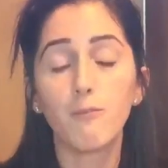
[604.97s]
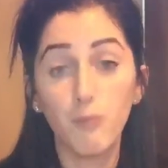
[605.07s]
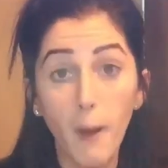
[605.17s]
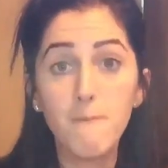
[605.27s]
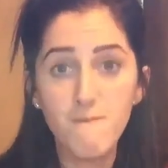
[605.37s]

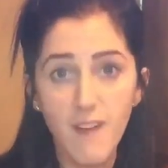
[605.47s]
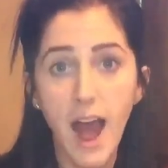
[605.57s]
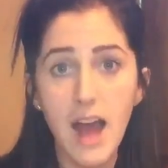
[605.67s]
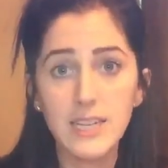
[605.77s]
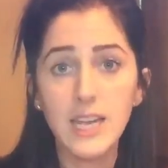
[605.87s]
from
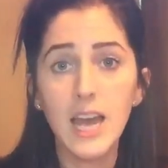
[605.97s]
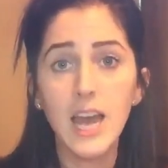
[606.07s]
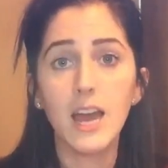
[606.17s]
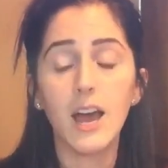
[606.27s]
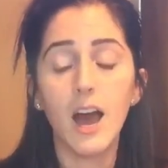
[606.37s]
fat.
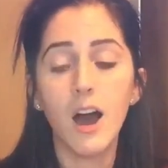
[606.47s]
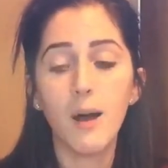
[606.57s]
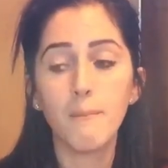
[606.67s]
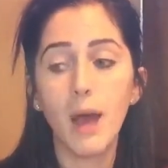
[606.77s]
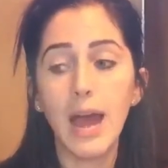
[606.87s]

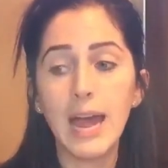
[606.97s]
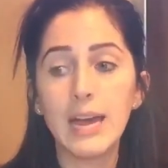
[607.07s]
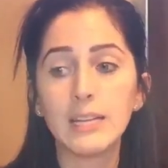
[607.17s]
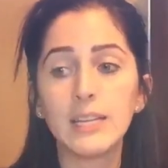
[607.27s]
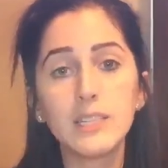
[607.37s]

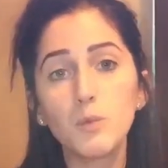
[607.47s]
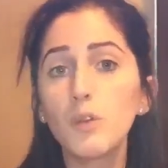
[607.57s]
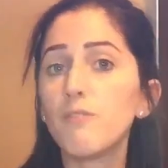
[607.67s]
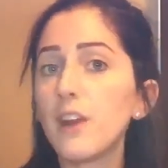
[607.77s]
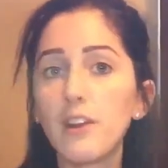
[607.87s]
And this
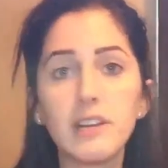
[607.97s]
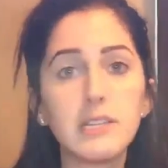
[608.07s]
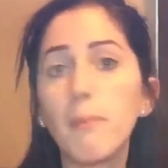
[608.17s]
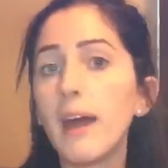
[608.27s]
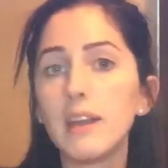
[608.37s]
will vary
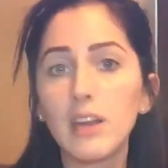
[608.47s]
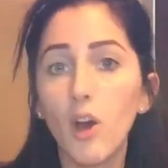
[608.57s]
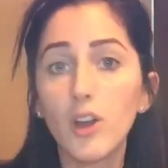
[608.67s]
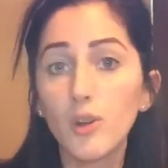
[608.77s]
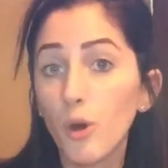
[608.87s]
depending
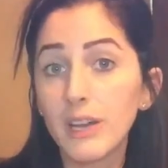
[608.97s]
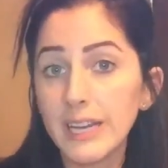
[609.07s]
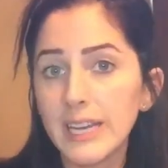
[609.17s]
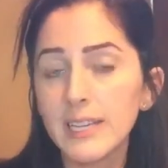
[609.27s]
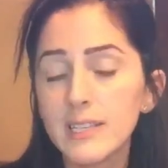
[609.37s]
on your
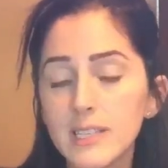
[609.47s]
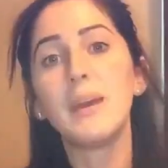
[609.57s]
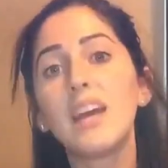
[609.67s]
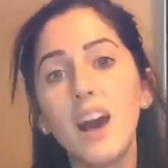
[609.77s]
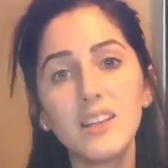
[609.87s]
needs.
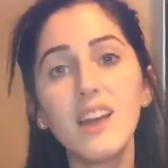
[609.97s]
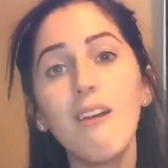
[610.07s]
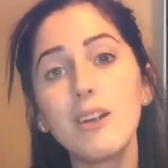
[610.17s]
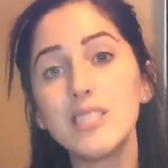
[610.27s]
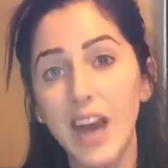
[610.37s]
Because
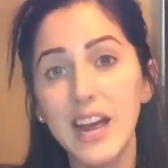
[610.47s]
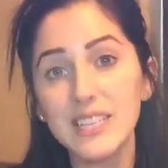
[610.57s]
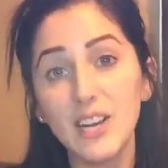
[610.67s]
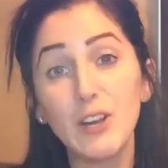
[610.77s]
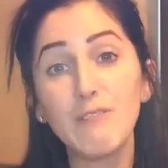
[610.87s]
our
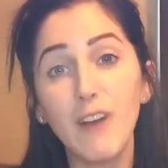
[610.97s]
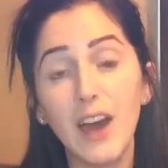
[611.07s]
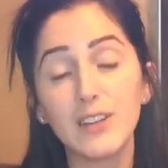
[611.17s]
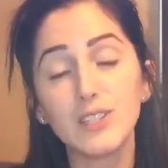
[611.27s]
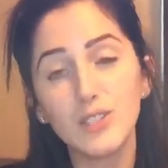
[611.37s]
dietary
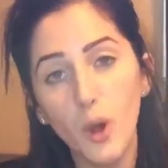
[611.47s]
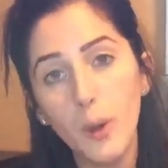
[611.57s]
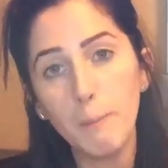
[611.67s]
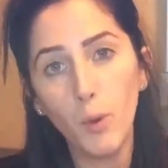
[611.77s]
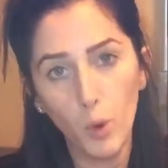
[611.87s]
fat is
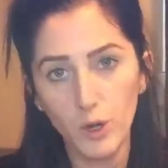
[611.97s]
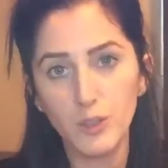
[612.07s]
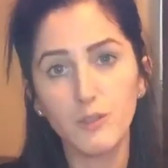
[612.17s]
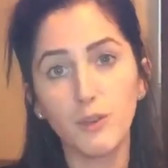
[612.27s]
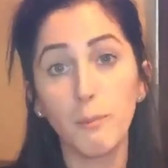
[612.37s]
so
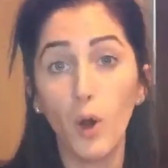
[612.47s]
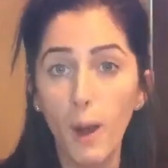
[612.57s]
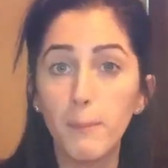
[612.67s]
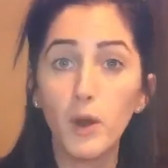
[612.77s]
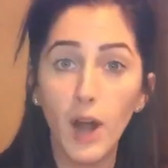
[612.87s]
important for
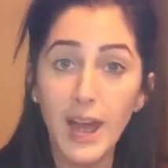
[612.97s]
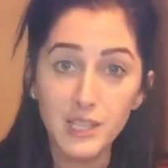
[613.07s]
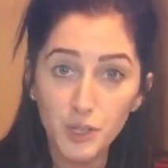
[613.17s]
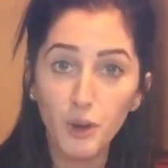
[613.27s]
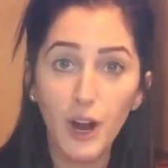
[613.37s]
proper
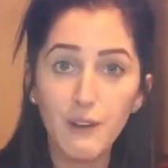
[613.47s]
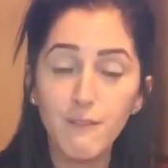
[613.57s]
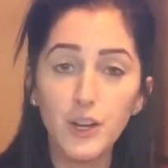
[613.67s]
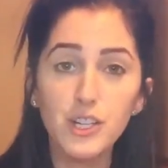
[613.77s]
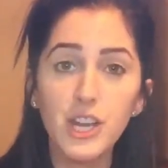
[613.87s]
endocrine
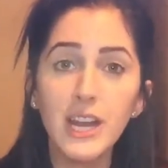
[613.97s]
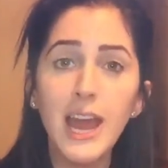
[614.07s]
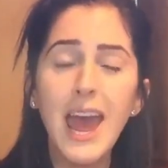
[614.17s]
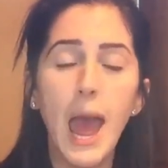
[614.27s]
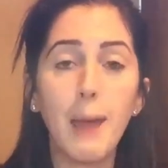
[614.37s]
function,
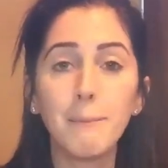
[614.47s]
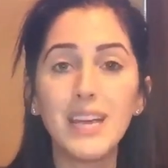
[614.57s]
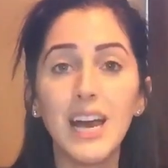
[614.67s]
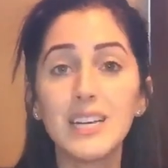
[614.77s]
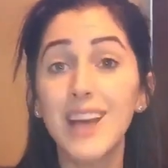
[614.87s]
and
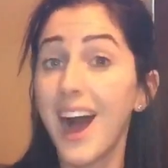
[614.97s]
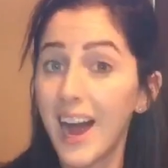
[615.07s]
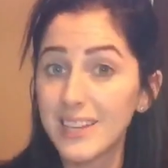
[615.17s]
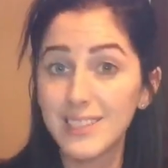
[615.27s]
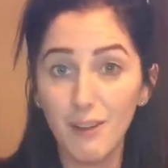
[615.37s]
because
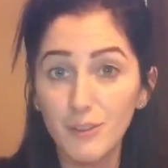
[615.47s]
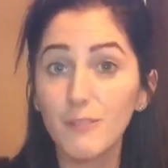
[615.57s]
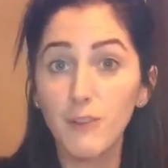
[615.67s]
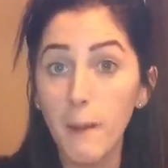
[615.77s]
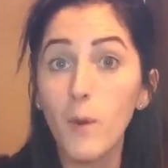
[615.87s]
I
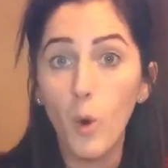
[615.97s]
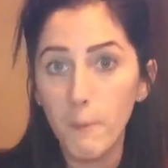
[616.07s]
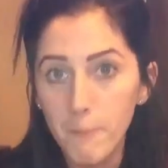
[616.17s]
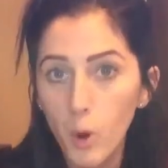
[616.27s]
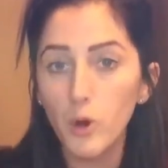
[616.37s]
suffer from
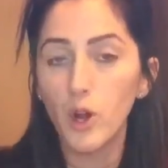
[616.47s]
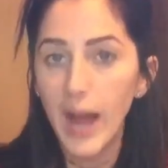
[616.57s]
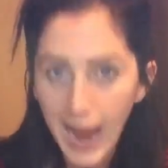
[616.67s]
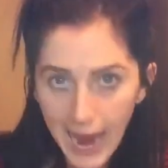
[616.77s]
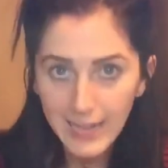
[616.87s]

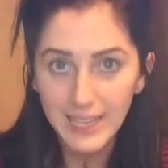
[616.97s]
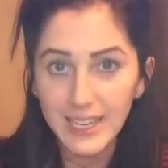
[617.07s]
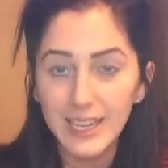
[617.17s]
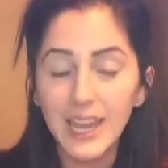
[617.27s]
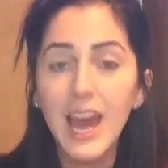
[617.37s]
hormonal
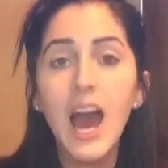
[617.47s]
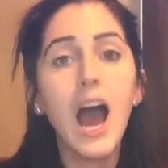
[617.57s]
acne,